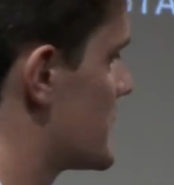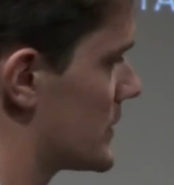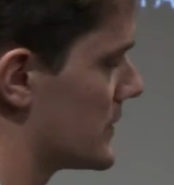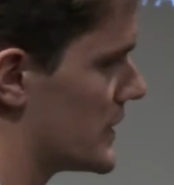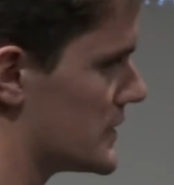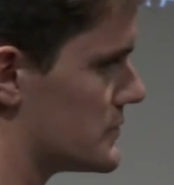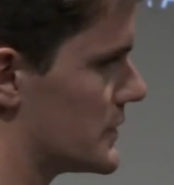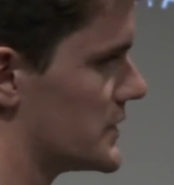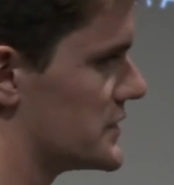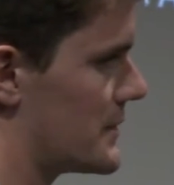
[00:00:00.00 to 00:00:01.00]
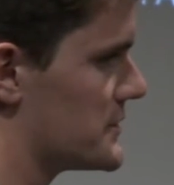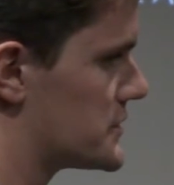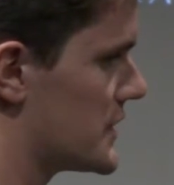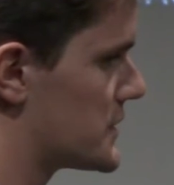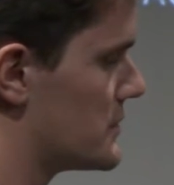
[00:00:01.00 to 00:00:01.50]
anything that really
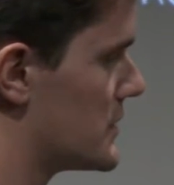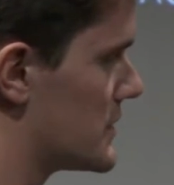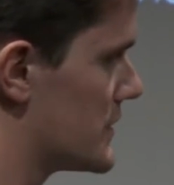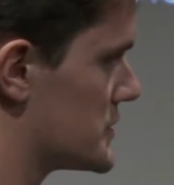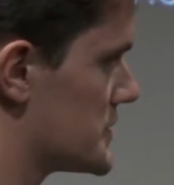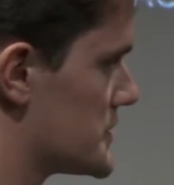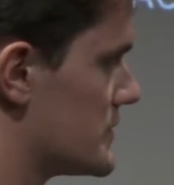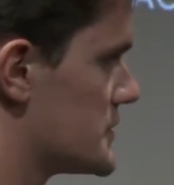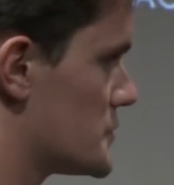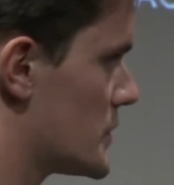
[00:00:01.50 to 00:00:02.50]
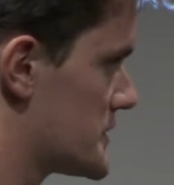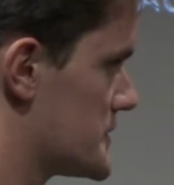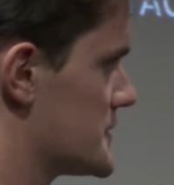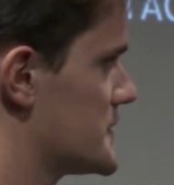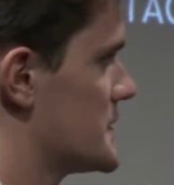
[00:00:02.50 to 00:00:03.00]
demonstrates computer vision. So
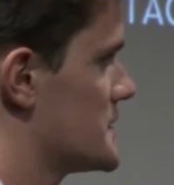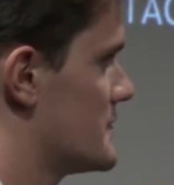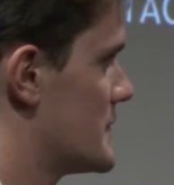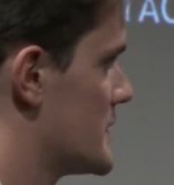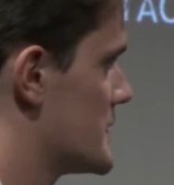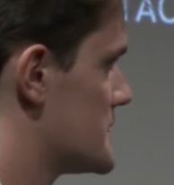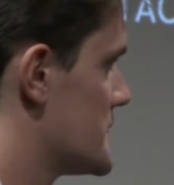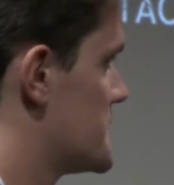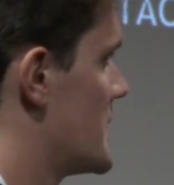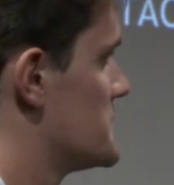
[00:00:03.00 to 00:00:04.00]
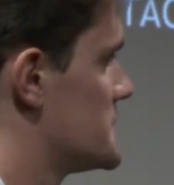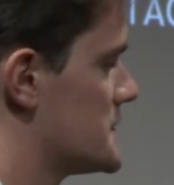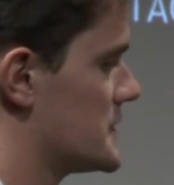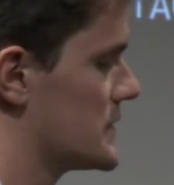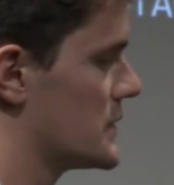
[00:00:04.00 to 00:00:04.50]
VisionWorks is NVIDIA's
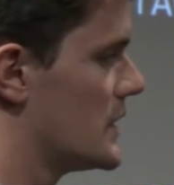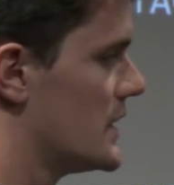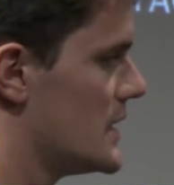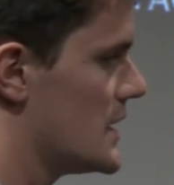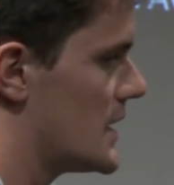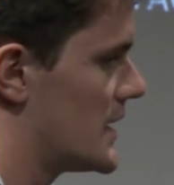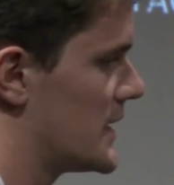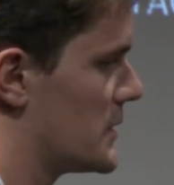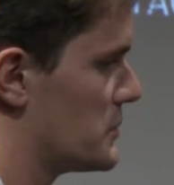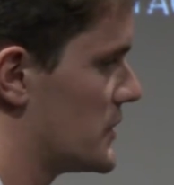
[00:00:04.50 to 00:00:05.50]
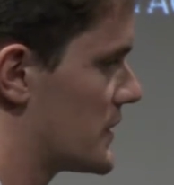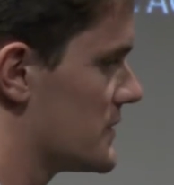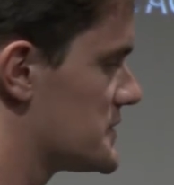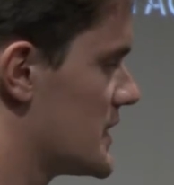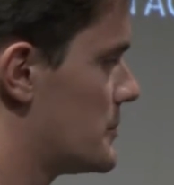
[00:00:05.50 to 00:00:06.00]
attempt to
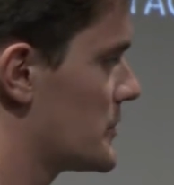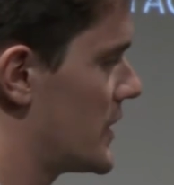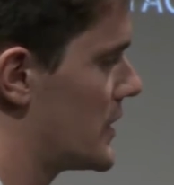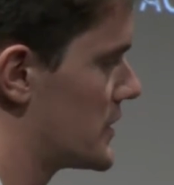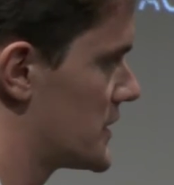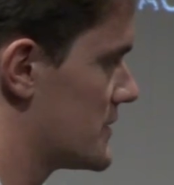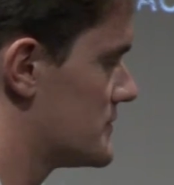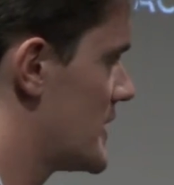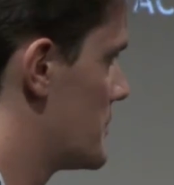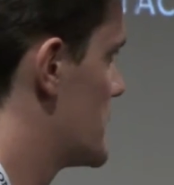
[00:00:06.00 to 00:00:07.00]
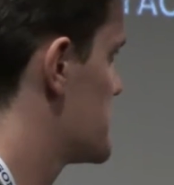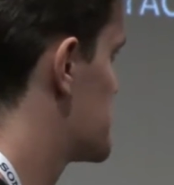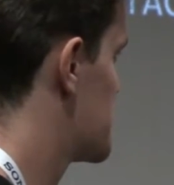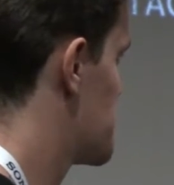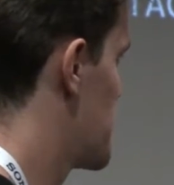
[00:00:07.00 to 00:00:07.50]
give sample code and give
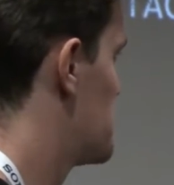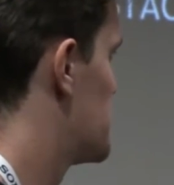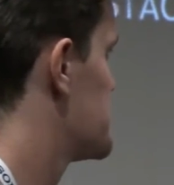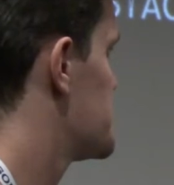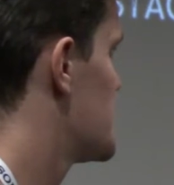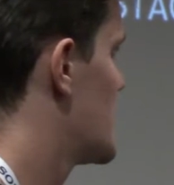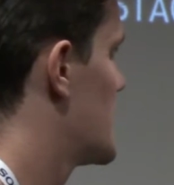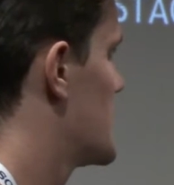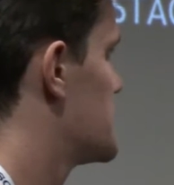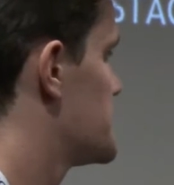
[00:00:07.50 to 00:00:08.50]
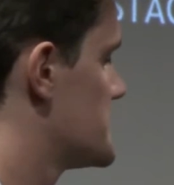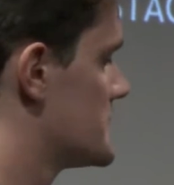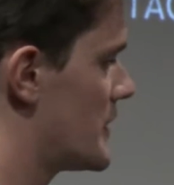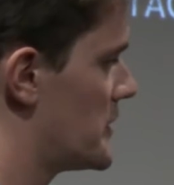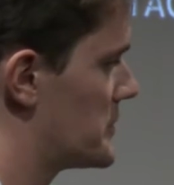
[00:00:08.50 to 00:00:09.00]
demos and examples to
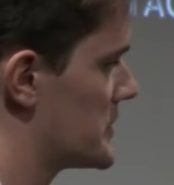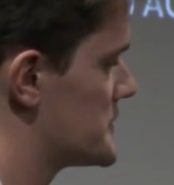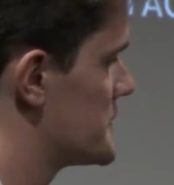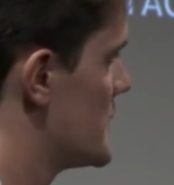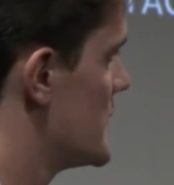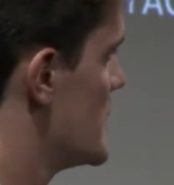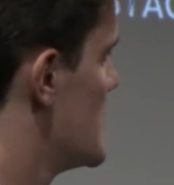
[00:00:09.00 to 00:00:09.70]
developers